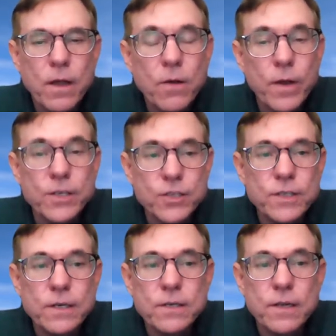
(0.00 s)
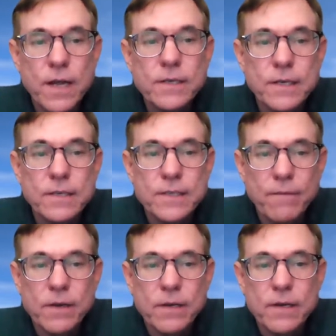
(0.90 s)
which, since the
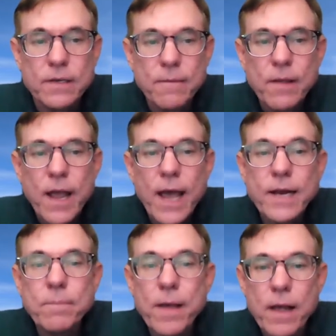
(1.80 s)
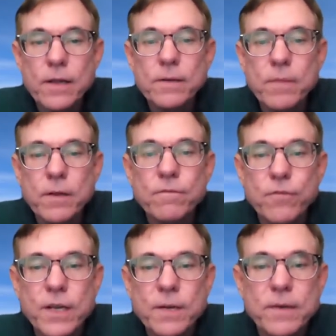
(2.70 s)
1970s, had upheld Milton
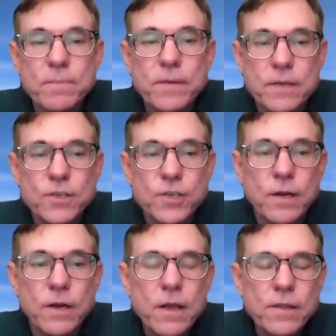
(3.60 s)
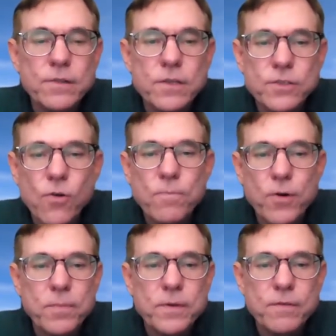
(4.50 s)
Friedman's position that the sole
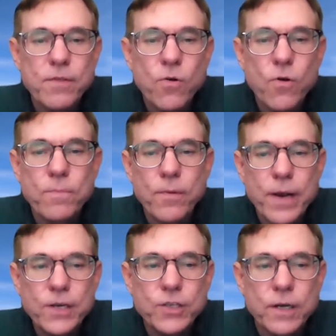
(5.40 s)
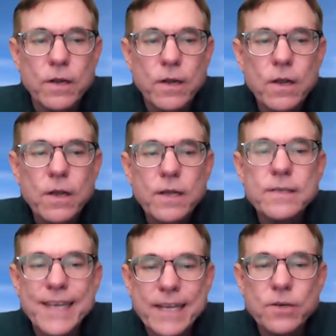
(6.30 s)
purpose of the corporation is
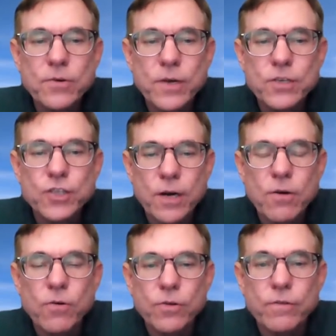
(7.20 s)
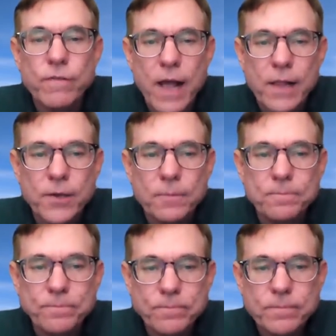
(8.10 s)
to increase shareholder value.
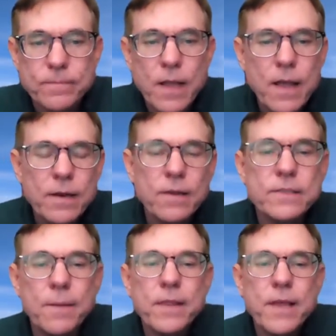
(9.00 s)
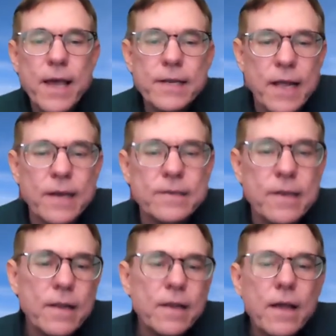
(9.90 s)
Now, some of the headlines
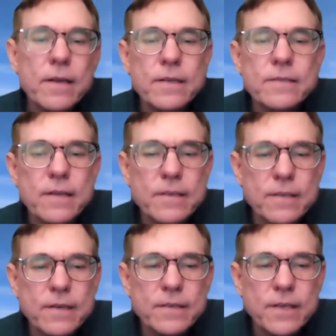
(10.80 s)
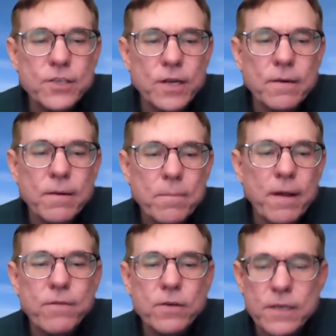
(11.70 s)
discuss the decision by
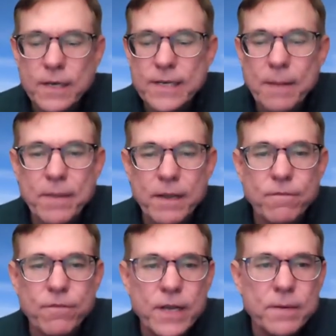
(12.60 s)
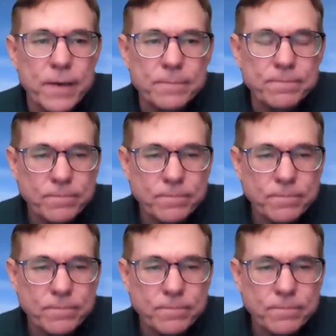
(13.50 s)
first condemning Friedman.